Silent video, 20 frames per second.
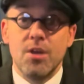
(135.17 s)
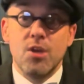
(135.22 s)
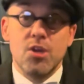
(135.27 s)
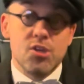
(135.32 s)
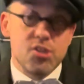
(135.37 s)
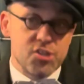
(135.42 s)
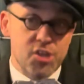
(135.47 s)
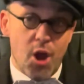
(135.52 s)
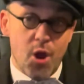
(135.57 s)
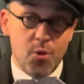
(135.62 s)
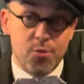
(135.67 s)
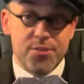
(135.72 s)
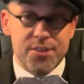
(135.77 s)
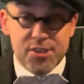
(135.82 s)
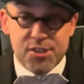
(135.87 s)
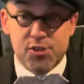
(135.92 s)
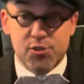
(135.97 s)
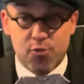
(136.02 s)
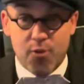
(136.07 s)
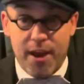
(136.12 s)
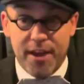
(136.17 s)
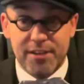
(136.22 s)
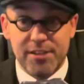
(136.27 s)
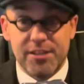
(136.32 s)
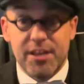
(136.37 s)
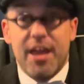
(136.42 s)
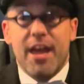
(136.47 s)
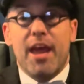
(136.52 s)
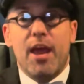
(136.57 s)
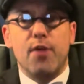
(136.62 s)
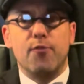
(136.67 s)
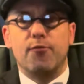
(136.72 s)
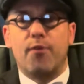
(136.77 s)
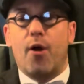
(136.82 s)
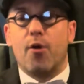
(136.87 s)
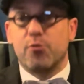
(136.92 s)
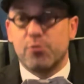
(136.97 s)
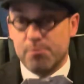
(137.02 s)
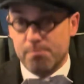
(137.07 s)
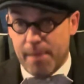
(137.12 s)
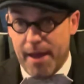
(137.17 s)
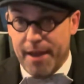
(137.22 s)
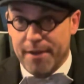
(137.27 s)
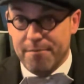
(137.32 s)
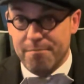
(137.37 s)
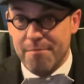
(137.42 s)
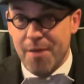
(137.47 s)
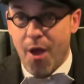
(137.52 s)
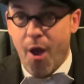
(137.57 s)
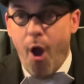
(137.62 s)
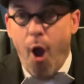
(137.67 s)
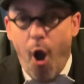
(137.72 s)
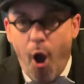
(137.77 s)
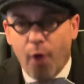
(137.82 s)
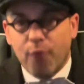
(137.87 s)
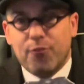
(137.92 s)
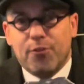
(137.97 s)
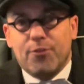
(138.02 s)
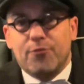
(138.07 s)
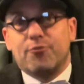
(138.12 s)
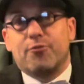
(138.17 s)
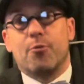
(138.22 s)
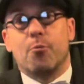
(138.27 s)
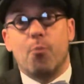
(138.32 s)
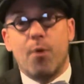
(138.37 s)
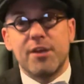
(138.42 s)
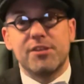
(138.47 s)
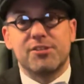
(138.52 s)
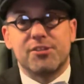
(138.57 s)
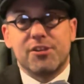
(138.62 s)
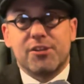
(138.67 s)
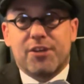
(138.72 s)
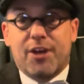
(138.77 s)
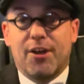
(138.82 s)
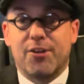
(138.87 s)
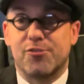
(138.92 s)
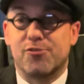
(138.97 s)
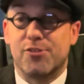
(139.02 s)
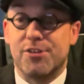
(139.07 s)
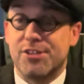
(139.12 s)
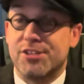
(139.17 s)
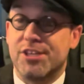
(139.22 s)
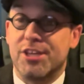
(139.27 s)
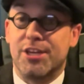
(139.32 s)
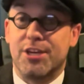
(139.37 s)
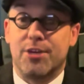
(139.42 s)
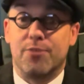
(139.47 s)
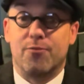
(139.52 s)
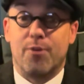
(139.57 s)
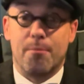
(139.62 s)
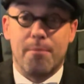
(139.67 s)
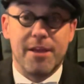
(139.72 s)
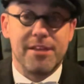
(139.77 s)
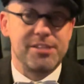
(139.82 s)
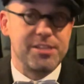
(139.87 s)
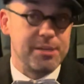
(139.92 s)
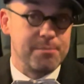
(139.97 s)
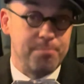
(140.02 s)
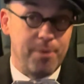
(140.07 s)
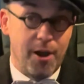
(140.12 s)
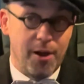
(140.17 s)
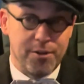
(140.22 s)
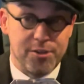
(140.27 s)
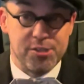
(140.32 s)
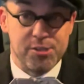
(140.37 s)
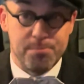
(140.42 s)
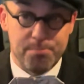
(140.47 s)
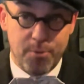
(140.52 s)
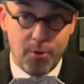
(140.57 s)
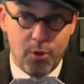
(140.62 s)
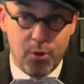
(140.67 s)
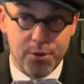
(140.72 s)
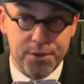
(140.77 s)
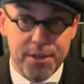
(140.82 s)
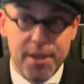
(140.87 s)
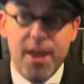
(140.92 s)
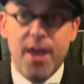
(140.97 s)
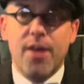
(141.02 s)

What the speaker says: So, this trend involves men, often from Western countries seeking romantic partners abroad.